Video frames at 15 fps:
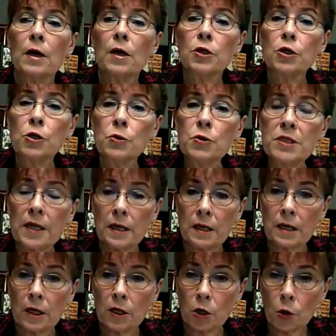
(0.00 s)

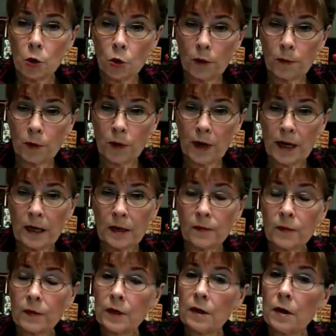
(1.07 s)
using and incorporating
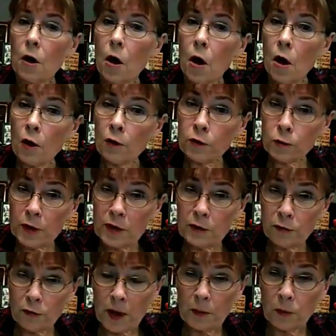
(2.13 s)
all 3
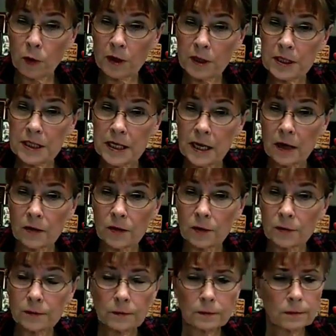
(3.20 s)
frameworks
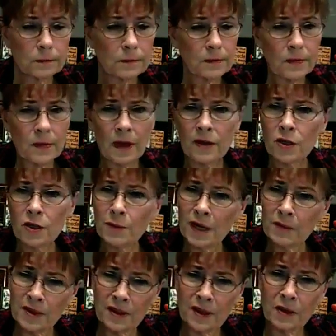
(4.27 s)
together. And you might
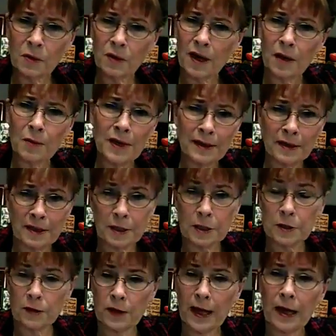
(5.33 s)
be thinking, well, how am I going to
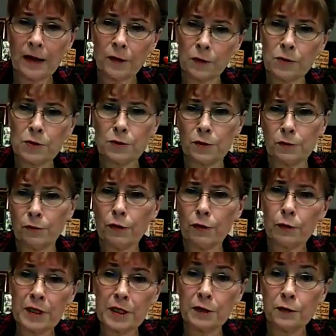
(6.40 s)
do that? Those are
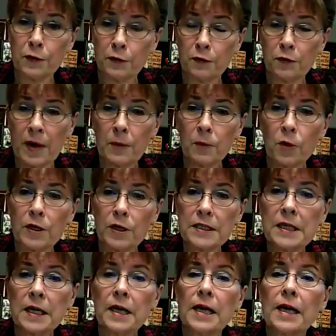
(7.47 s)
3 different
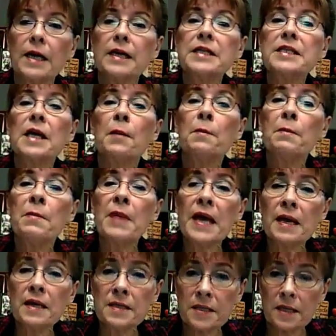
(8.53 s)
frameworks. It's
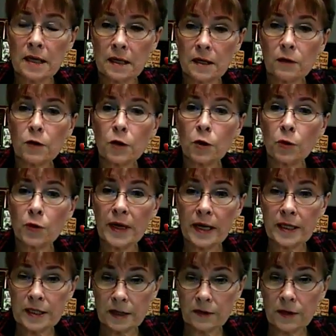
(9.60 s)
amazing the
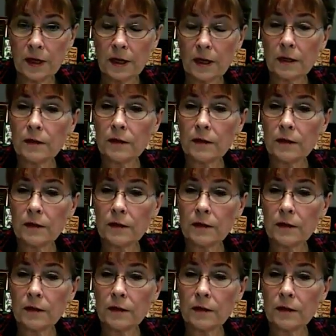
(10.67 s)
creativity